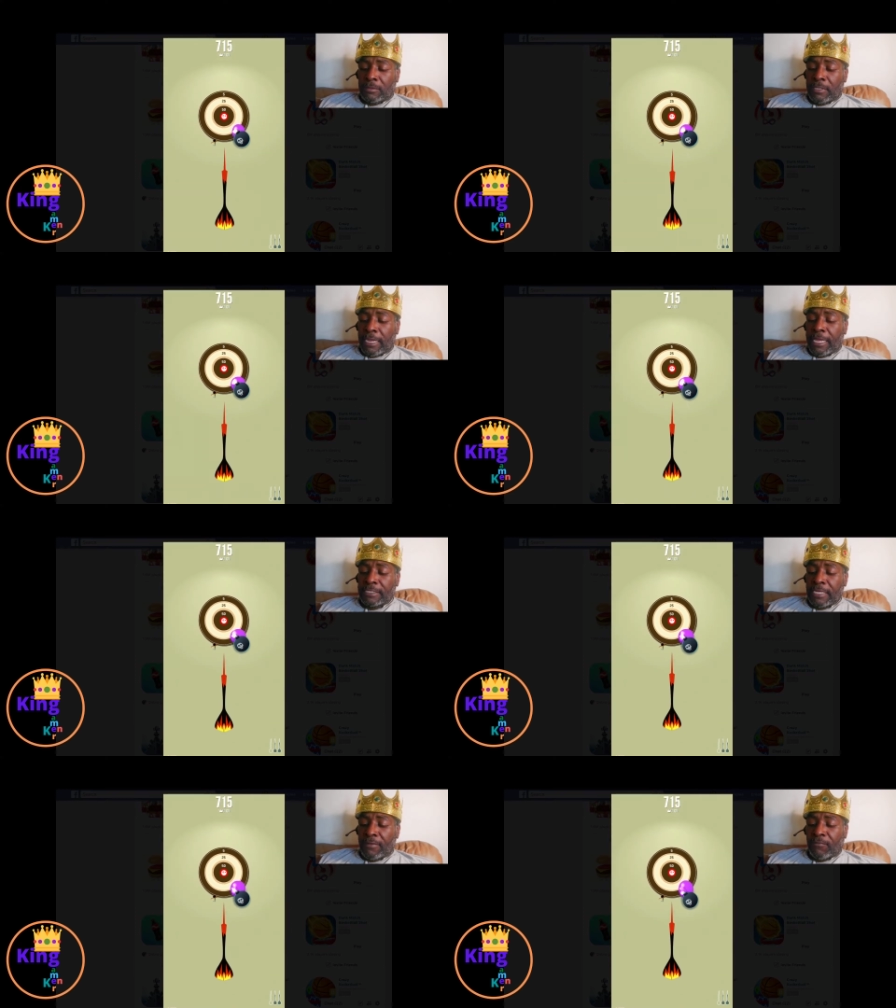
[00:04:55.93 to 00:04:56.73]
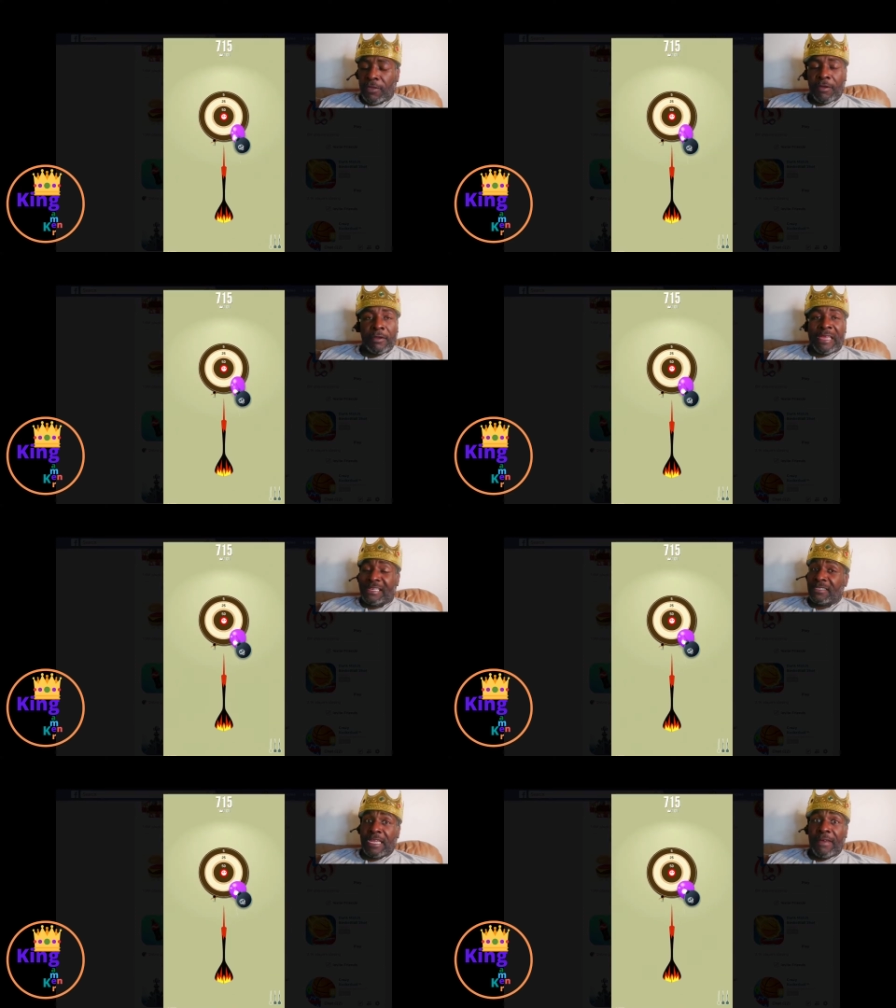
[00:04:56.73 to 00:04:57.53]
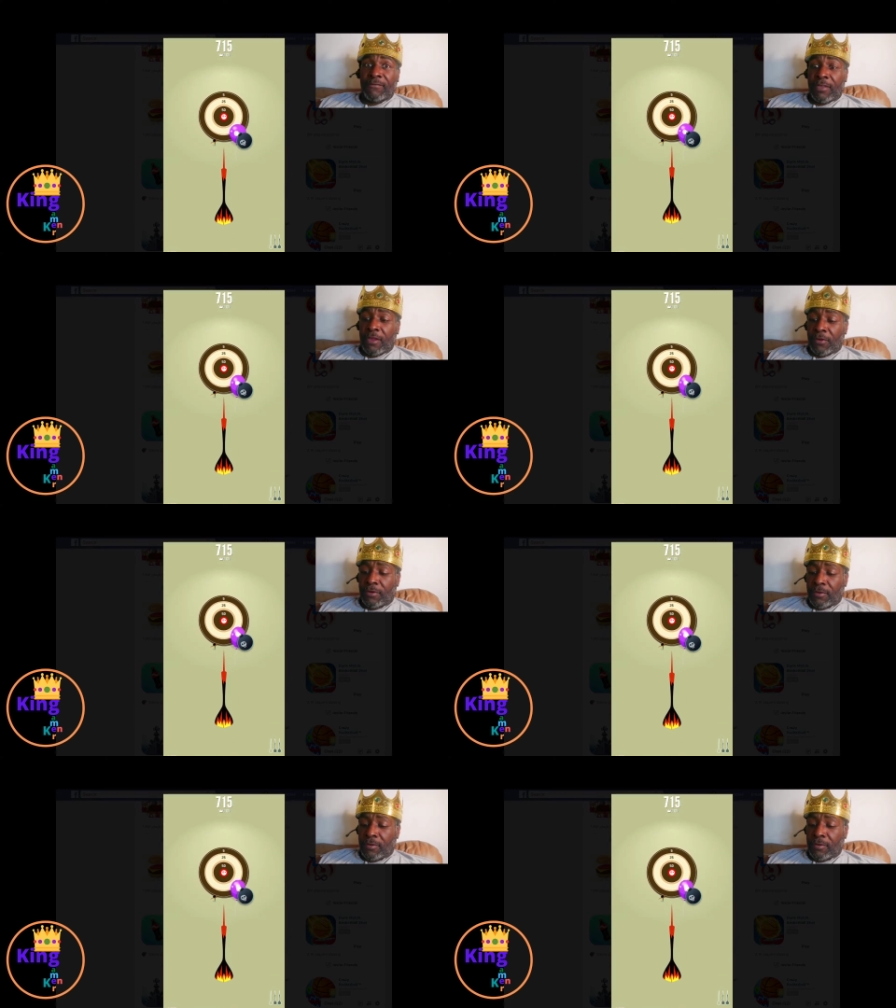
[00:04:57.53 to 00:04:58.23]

No, that's not fair. That's not fair.